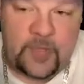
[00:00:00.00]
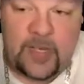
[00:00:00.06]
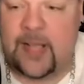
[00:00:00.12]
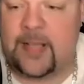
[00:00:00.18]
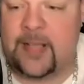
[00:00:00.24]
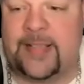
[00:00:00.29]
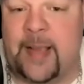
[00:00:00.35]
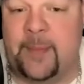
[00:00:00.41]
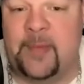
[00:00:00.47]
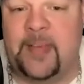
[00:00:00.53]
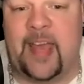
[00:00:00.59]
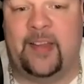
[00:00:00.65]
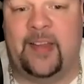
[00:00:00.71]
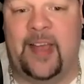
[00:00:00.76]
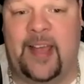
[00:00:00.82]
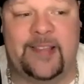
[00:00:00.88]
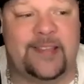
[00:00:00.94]
Sami
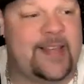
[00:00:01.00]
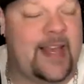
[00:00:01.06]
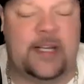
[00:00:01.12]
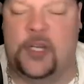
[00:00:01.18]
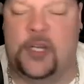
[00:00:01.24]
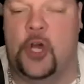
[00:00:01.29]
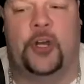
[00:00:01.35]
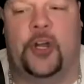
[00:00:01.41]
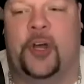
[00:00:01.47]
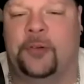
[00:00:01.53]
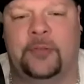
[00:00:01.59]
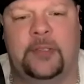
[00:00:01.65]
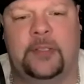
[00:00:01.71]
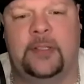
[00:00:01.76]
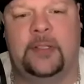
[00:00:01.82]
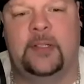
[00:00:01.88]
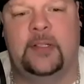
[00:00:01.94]
Callihan saying, no,
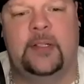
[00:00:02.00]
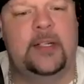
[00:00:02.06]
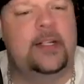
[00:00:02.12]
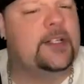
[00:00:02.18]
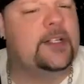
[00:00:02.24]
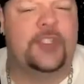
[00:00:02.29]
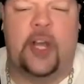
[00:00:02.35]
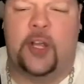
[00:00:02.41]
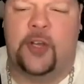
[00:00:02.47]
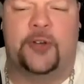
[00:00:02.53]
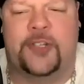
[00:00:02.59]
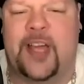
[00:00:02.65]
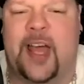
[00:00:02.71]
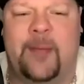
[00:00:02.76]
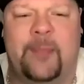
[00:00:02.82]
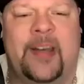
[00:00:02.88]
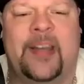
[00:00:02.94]
it's not your
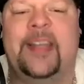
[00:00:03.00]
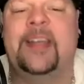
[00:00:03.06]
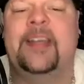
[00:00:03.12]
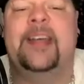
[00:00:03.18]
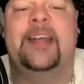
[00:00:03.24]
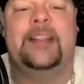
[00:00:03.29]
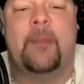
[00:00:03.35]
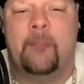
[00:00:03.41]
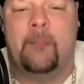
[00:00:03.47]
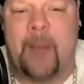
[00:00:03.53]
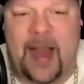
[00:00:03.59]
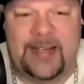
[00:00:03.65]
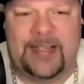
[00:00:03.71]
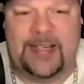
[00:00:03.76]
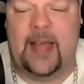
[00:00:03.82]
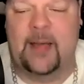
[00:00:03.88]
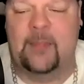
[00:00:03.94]
time, buddy. My
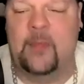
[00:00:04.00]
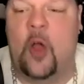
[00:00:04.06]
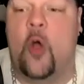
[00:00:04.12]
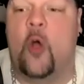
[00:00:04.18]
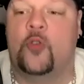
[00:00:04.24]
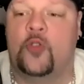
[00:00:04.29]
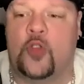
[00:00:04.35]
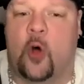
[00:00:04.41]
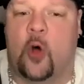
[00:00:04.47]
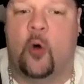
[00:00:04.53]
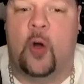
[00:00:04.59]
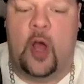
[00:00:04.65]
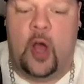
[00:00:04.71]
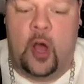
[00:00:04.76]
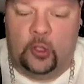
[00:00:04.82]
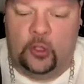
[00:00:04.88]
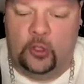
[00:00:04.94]
time. So
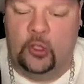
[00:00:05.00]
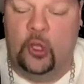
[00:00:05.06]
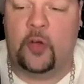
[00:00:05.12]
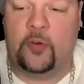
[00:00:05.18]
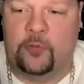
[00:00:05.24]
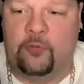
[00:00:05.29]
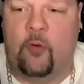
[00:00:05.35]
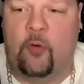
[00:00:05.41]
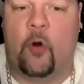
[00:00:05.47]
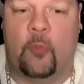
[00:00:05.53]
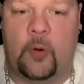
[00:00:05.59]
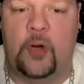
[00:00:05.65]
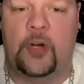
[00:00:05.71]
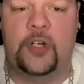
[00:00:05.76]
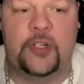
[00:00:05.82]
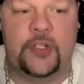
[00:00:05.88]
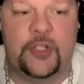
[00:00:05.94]
look
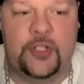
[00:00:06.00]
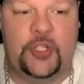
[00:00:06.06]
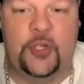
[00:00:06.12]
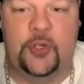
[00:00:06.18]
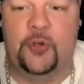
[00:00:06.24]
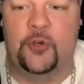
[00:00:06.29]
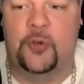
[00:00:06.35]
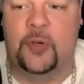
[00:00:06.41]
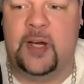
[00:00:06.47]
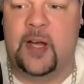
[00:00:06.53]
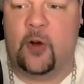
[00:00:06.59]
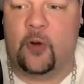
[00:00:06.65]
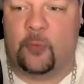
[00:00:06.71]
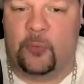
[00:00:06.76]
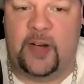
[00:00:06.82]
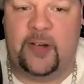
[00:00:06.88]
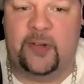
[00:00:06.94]
forward to
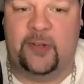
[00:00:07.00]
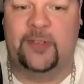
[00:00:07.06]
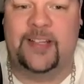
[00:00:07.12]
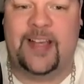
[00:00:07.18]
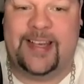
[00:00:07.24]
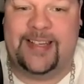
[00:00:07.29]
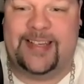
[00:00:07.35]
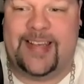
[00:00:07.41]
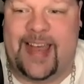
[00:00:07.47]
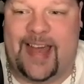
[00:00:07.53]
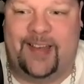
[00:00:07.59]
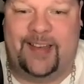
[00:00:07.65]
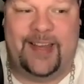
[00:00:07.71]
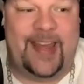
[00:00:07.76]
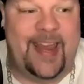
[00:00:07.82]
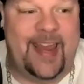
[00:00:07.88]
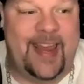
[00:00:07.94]
Riddle and
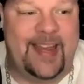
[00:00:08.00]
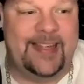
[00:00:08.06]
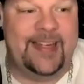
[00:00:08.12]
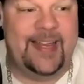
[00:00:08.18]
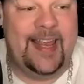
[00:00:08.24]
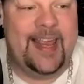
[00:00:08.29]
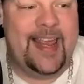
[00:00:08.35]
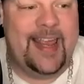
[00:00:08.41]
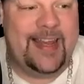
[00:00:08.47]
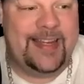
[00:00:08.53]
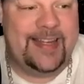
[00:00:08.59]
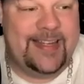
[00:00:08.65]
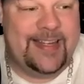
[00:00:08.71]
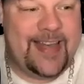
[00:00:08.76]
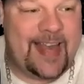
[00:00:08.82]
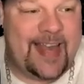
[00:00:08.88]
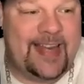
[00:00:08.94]
Callihan
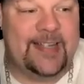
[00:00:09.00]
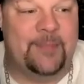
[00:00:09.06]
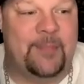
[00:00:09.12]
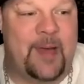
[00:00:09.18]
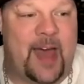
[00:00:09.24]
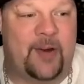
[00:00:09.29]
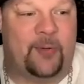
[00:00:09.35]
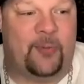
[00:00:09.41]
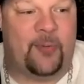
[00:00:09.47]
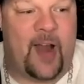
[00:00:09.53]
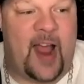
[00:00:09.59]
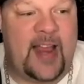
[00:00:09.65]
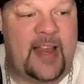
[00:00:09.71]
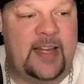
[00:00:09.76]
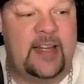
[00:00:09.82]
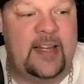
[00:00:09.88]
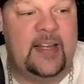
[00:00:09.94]
getting to Battle
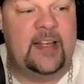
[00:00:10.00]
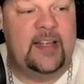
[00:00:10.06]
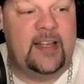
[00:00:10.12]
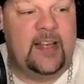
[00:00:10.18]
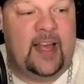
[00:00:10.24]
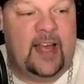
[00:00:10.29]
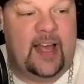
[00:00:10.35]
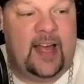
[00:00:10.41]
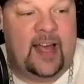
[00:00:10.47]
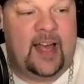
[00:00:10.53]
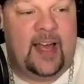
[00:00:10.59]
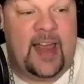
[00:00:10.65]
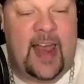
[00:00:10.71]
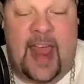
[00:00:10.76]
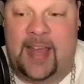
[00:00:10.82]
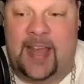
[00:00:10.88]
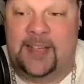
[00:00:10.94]
Riot
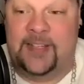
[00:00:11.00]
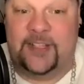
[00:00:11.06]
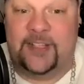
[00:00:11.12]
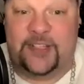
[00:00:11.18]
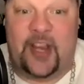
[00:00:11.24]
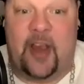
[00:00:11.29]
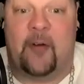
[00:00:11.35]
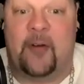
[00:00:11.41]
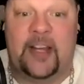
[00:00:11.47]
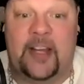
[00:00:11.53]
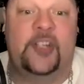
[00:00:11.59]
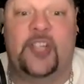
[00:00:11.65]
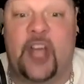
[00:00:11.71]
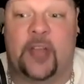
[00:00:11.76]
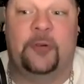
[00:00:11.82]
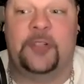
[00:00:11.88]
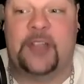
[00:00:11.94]
and staring each
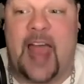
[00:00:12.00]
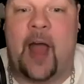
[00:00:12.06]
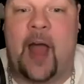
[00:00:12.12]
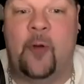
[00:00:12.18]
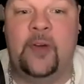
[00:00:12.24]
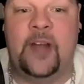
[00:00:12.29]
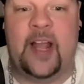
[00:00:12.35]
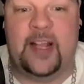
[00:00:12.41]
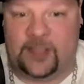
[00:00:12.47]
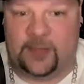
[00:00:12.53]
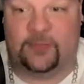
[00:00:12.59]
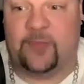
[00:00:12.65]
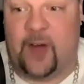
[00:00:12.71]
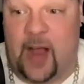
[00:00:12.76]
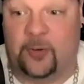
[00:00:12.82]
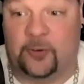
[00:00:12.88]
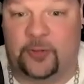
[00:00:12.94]
other down as the
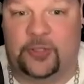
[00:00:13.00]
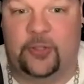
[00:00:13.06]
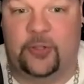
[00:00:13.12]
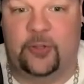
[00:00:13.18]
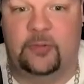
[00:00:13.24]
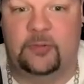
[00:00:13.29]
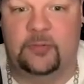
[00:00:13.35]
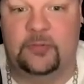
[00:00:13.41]
final two.